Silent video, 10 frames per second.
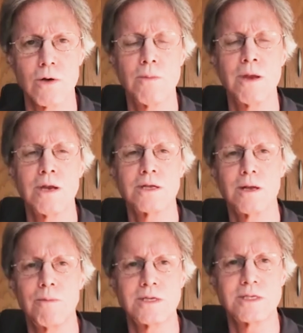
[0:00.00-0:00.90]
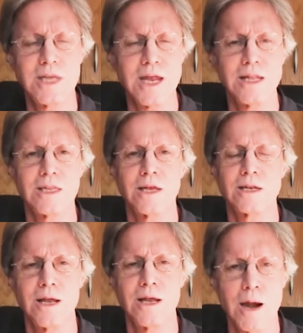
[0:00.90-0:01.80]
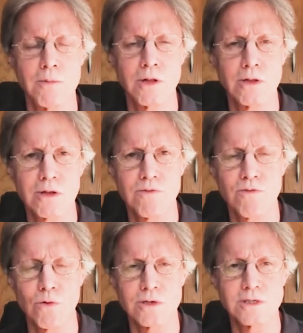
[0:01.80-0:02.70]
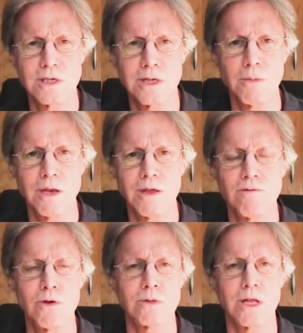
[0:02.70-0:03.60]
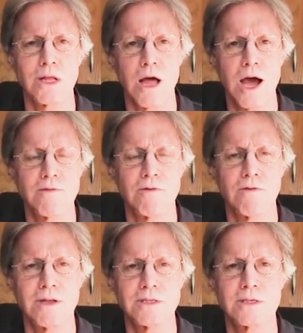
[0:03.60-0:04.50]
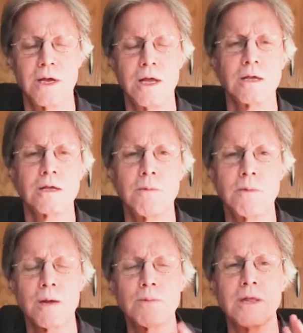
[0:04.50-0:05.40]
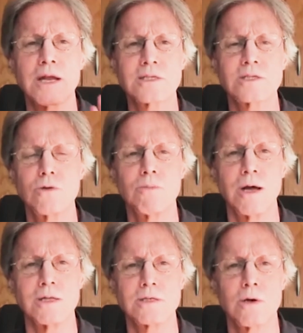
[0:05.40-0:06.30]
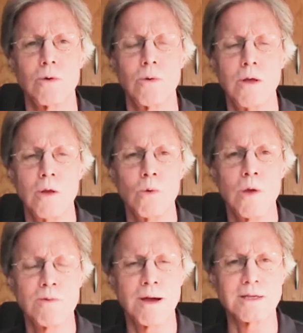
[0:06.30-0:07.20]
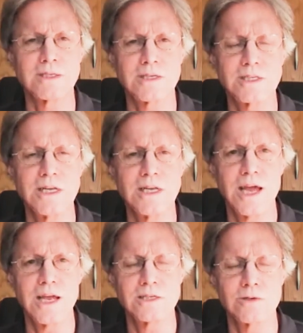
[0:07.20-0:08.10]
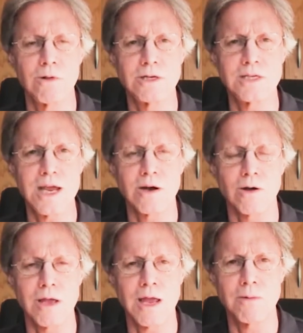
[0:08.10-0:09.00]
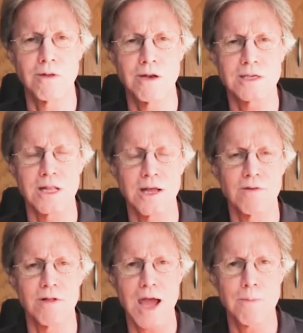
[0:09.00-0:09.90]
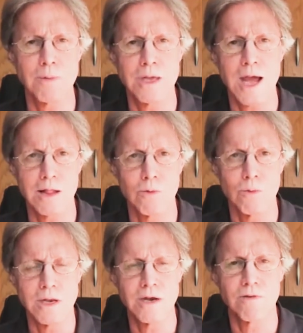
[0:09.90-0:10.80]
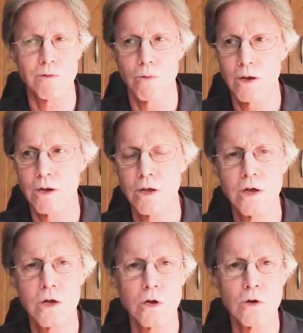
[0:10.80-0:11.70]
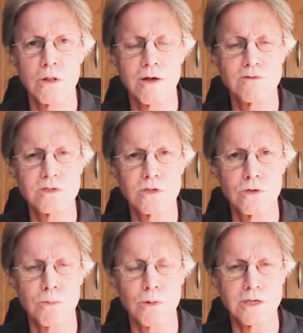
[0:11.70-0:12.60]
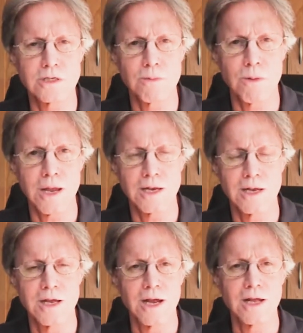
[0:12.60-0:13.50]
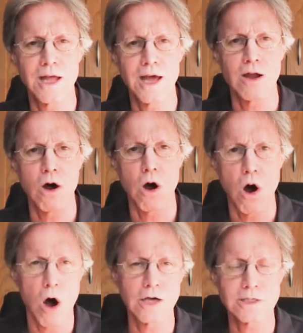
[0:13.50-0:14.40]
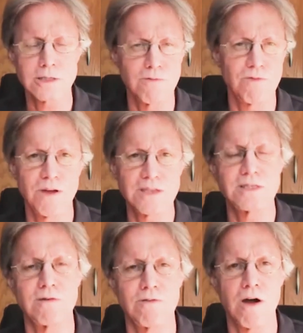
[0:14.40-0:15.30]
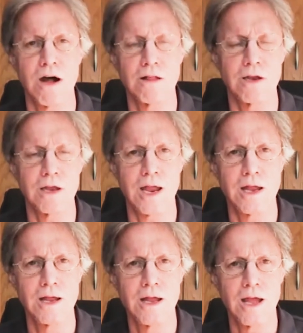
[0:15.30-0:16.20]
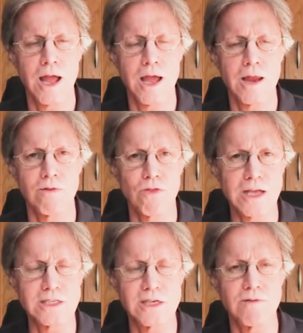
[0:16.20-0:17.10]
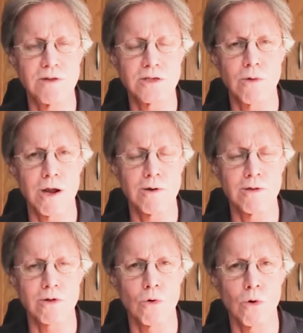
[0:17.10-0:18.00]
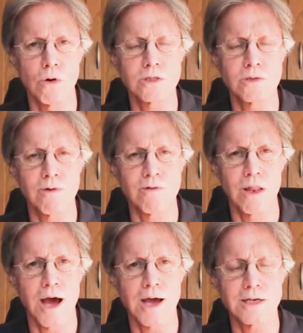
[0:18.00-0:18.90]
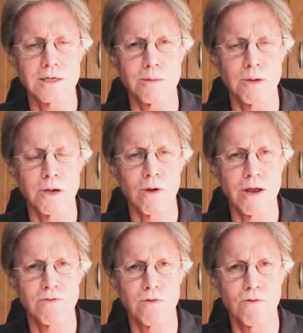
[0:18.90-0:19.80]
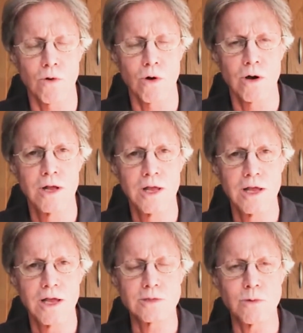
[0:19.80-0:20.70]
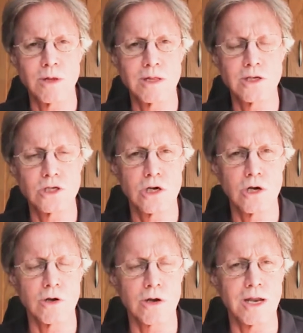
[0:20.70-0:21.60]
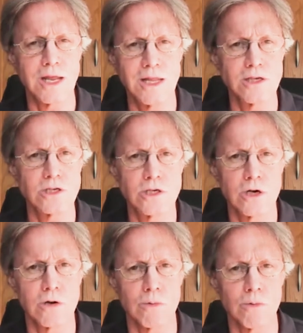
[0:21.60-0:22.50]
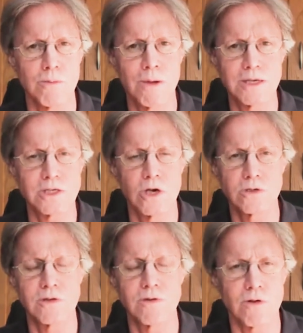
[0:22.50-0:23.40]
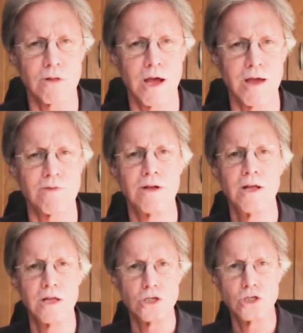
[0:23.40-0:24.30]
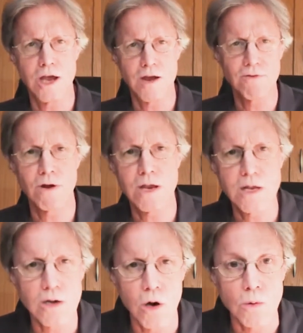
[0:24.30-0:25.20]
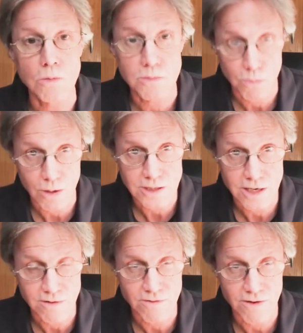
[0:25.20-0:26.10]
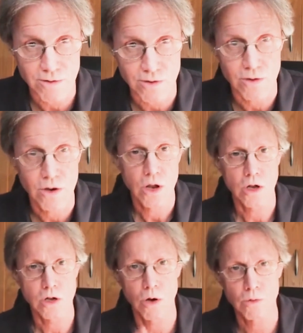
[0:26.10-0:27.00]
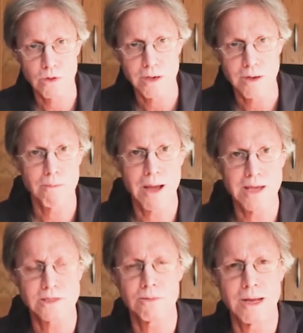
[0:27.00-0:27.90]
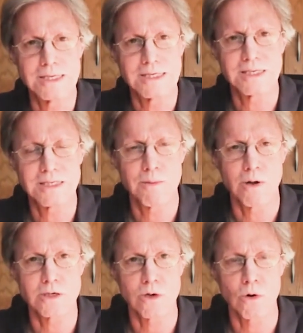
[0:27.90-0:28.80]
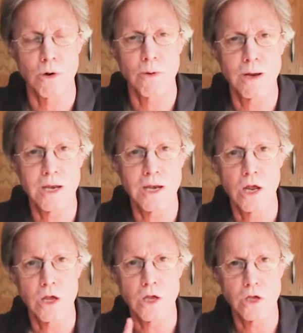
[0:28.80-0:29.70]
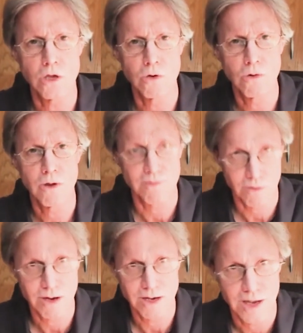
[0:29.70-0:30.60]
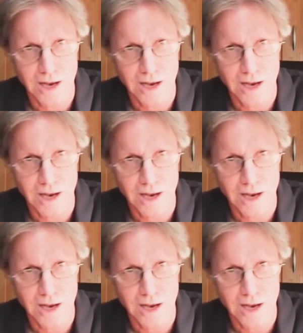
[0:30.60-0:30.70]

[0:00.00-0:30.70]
So I'm in a, I'm in a state that I'm really looking forward to seeing many of you at the live events coming up in the next two months. So we have about 60 days to really take our game to the next level. Happy Halloween, everyone who loves to participate in that awesome festive holiday. And Thanksgiving is right around the corner. So we have a lot to be grateful for as we end this year. And you're going to end this year on one of the best years of your life. Jeffery Combs, president and founder, Golden Mastermind Seminars Incorporated. You have a